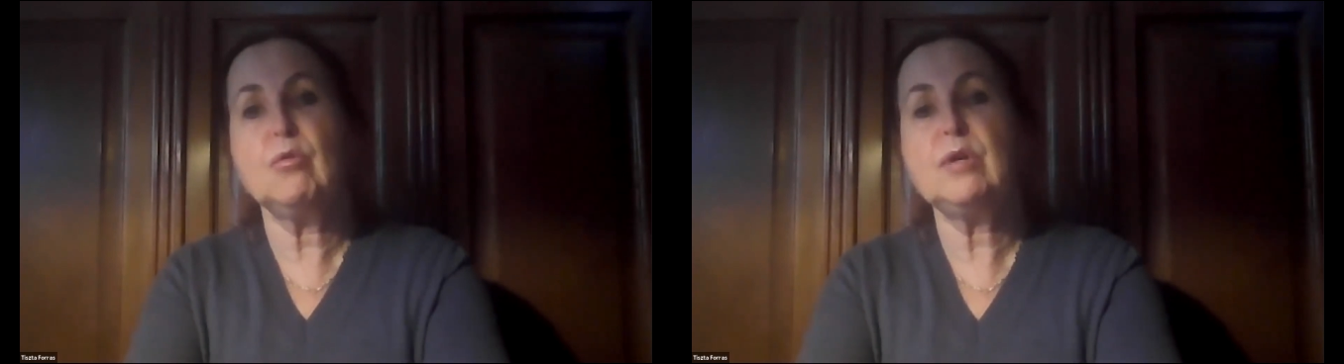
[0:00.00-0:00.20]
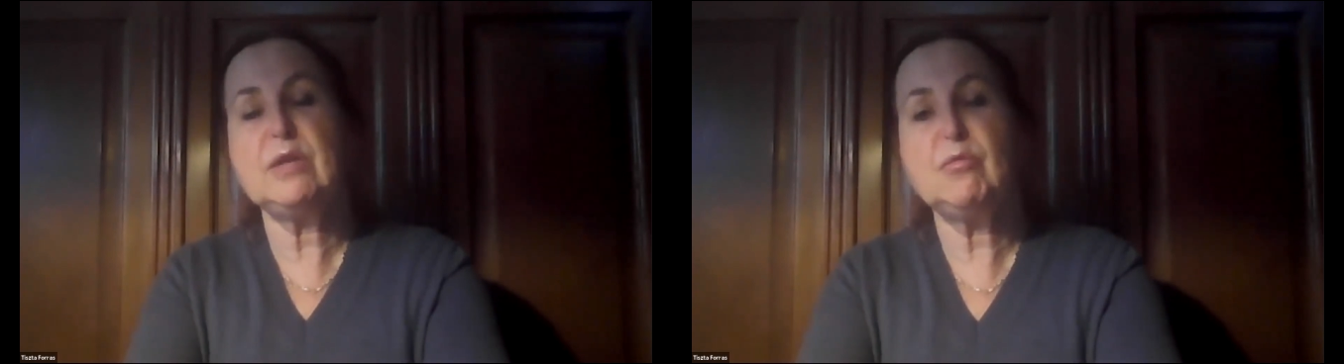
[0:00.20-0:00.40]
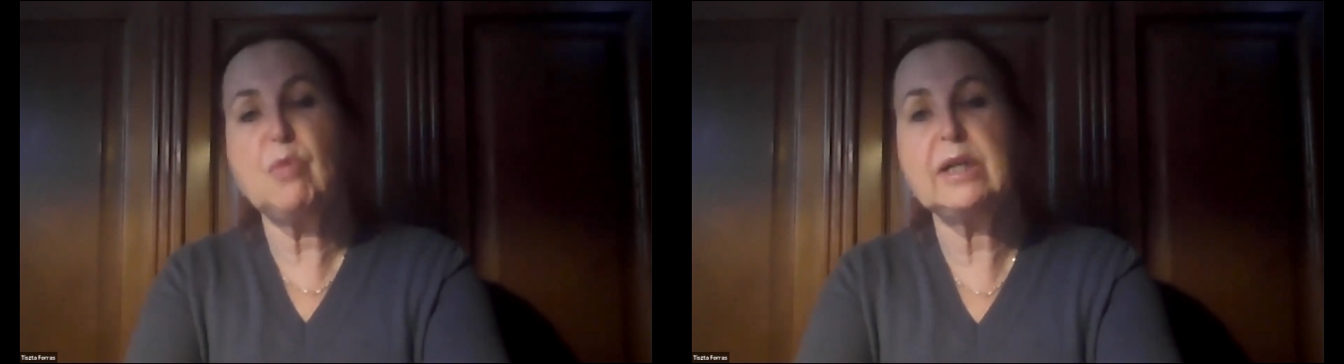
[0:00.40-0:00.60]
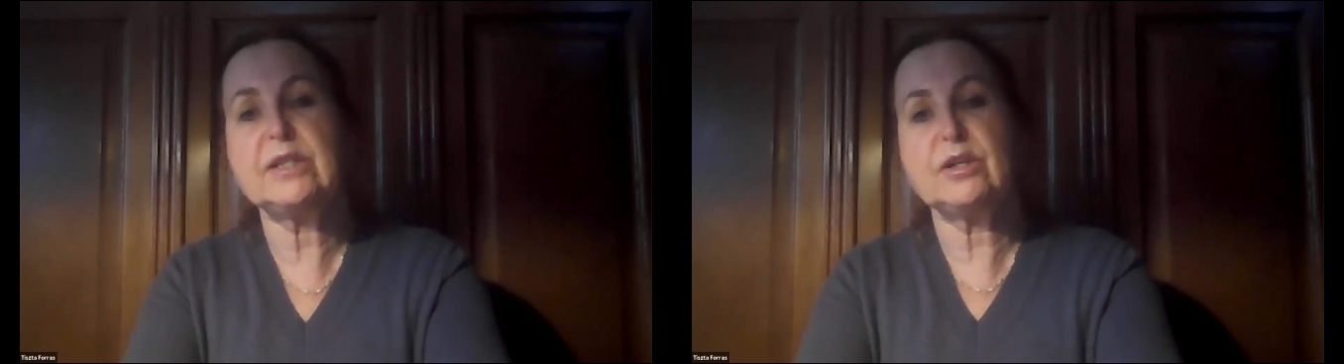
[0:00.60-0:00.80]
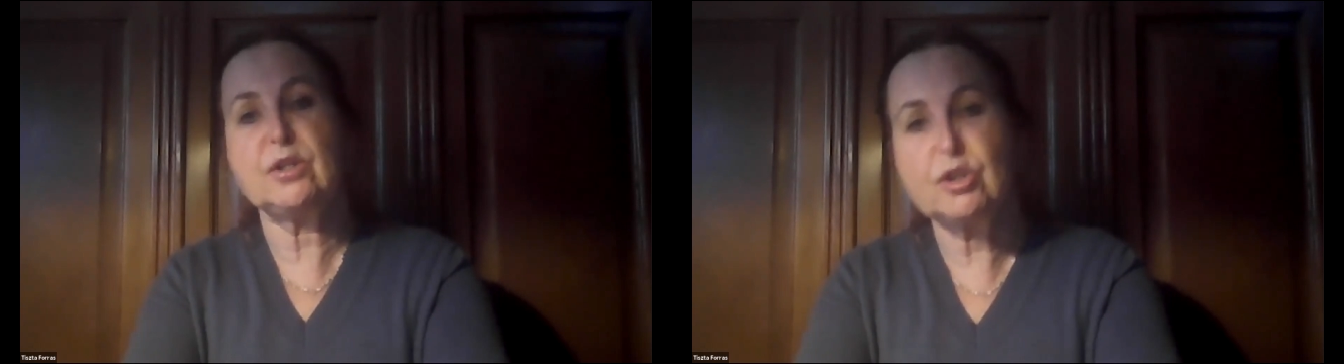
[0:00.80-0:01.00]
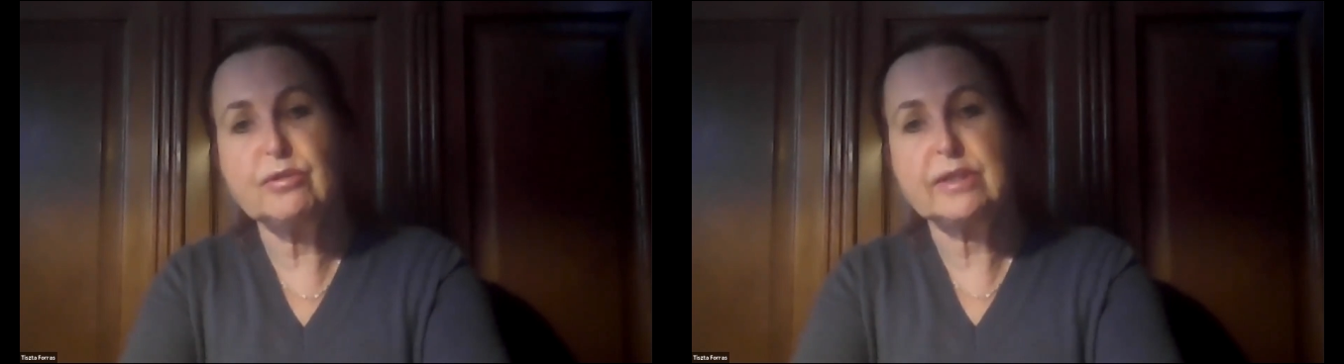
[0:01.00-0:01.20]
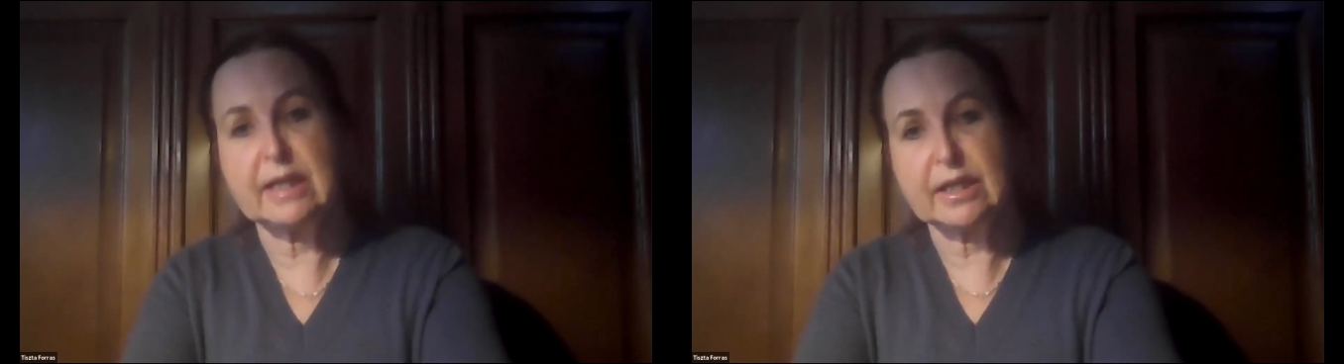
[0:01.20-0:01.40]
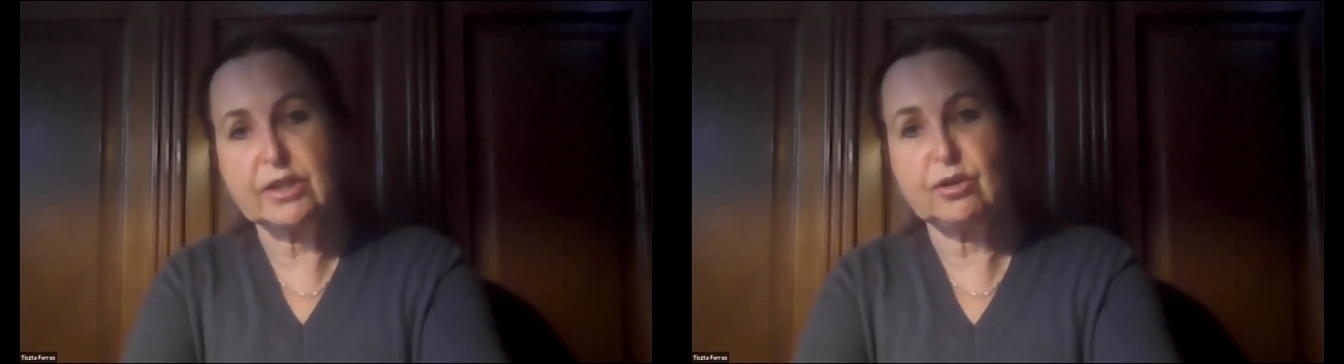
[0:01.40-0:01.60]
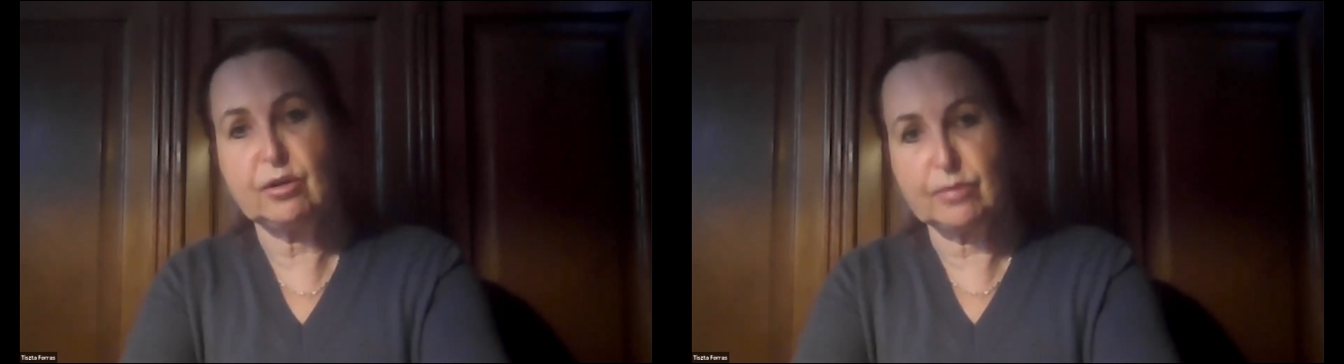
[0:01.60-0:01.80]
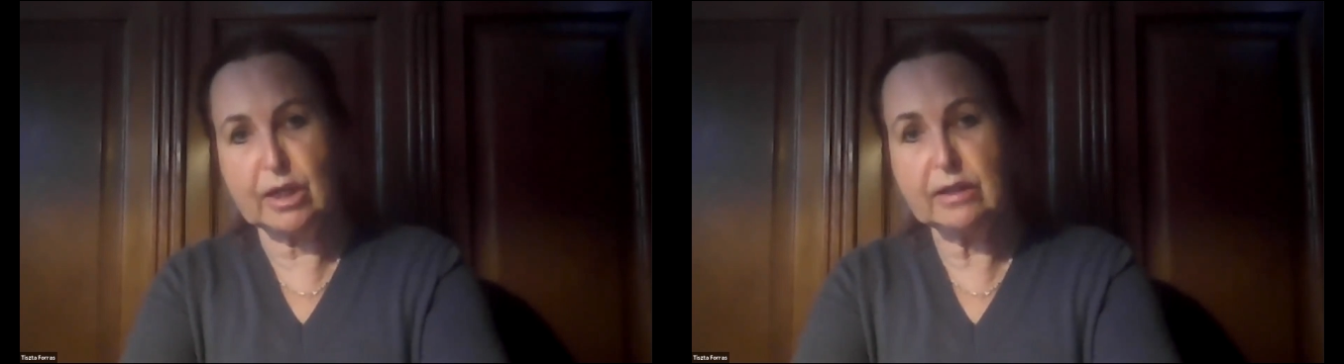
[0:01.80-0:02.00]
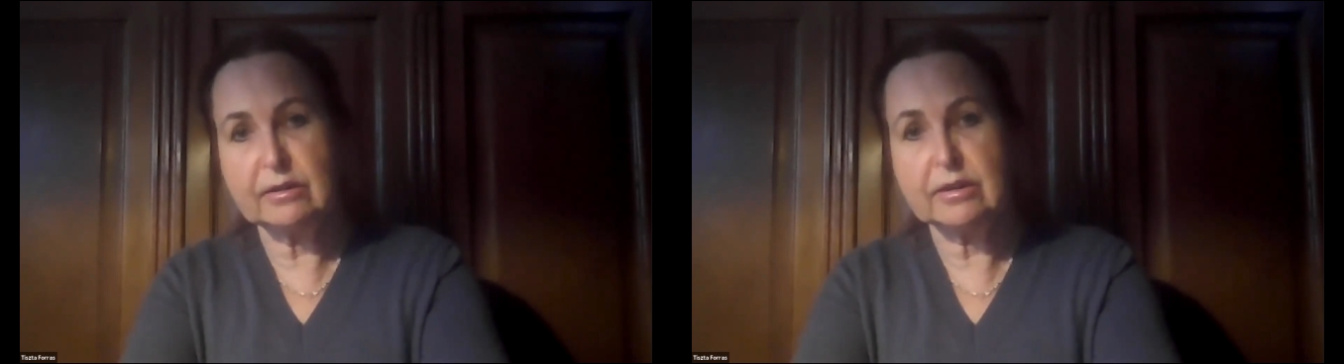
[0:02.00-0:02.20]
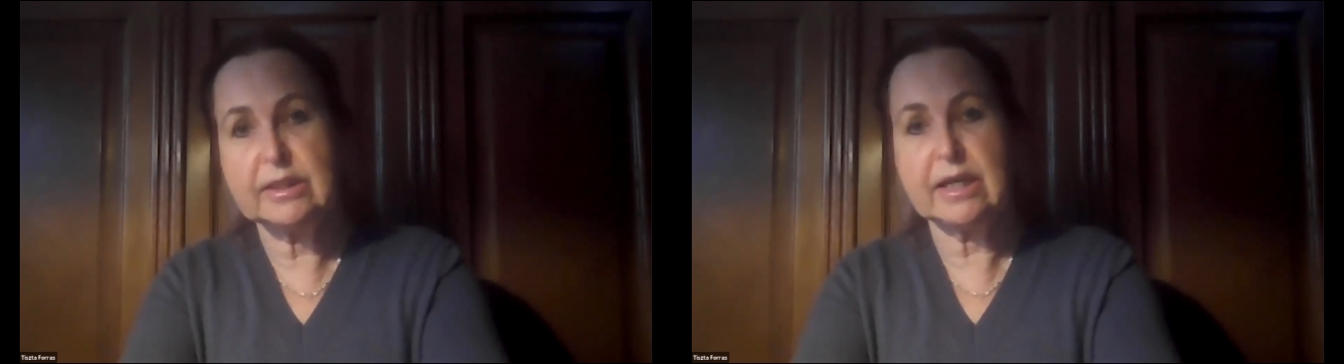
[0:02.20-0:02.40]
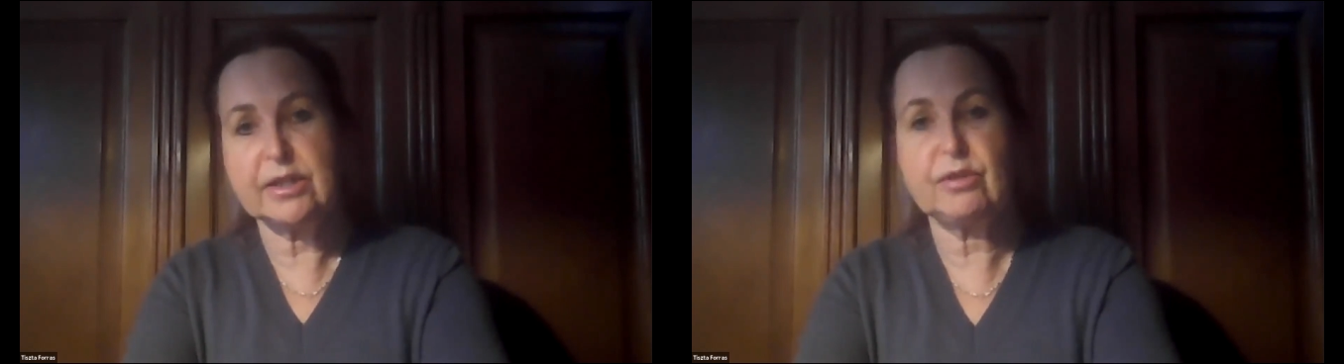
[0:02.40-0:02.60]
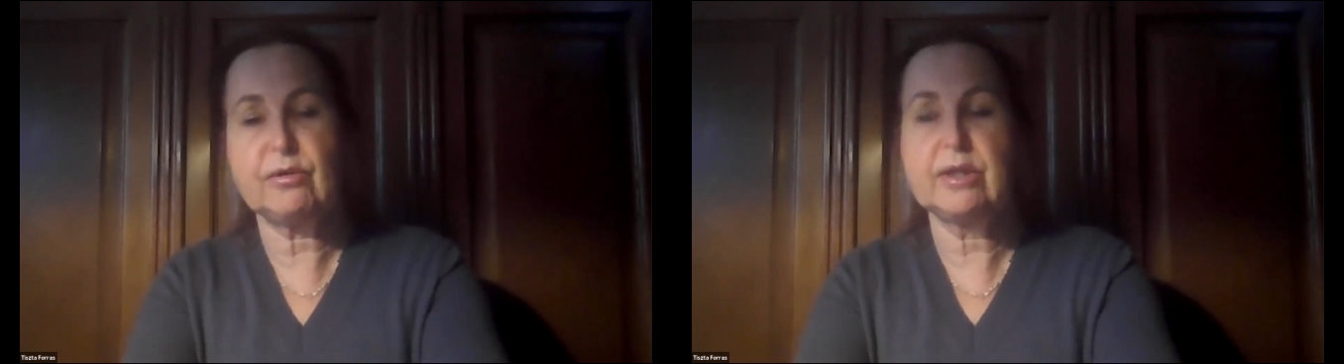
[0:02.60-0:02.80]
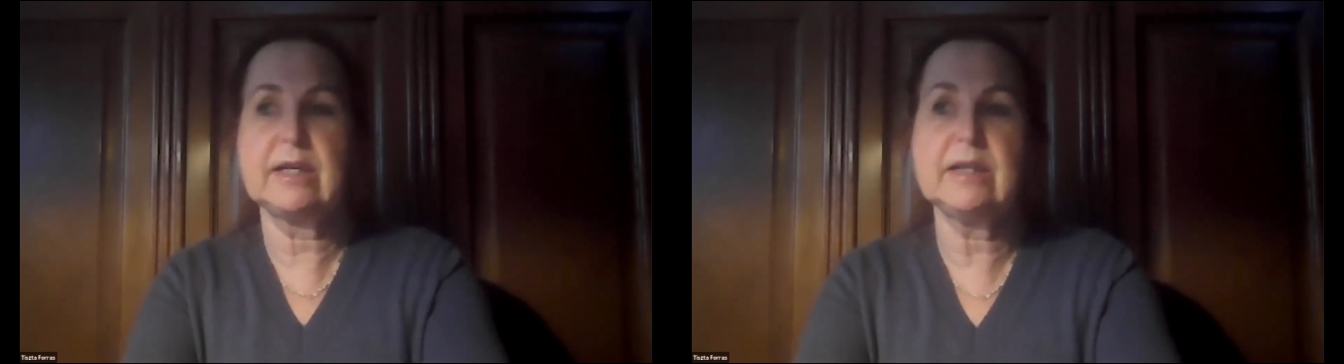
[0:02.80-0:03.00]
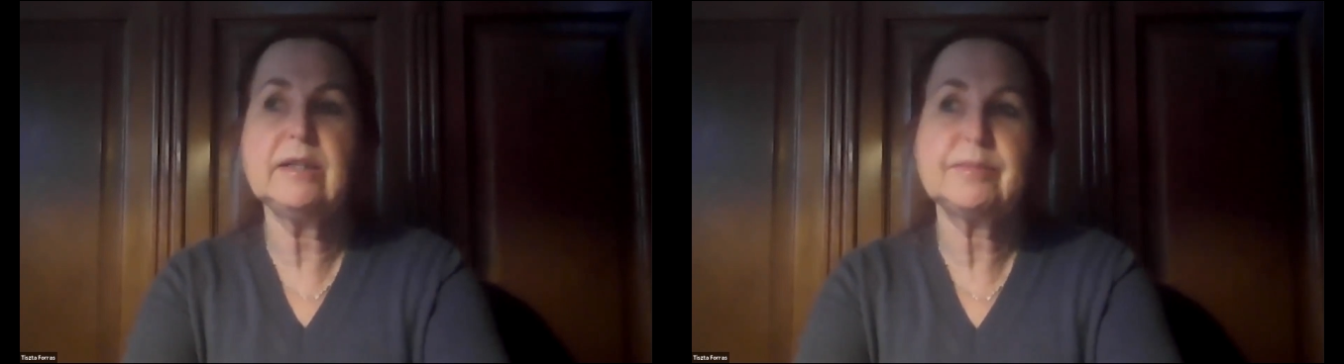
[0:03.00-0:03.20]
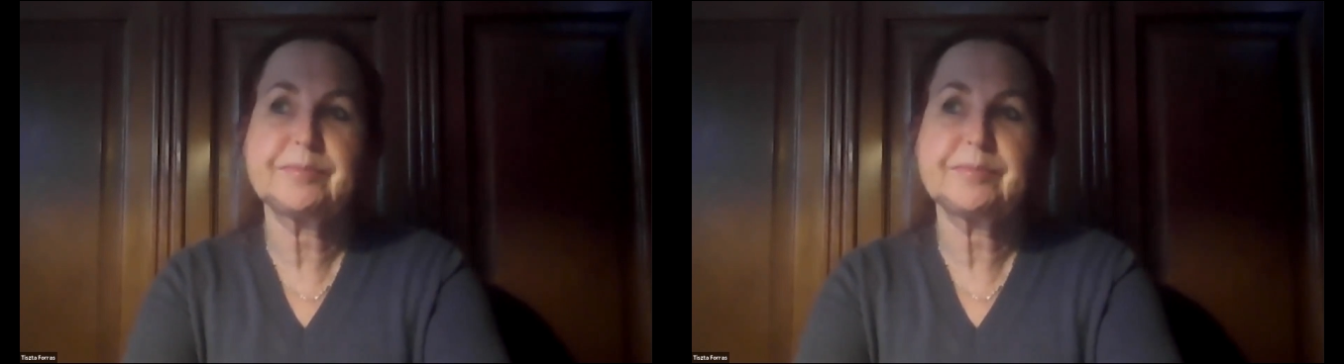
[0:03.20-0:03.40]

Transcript: only one is a true celestial object, the asteroid Lilith.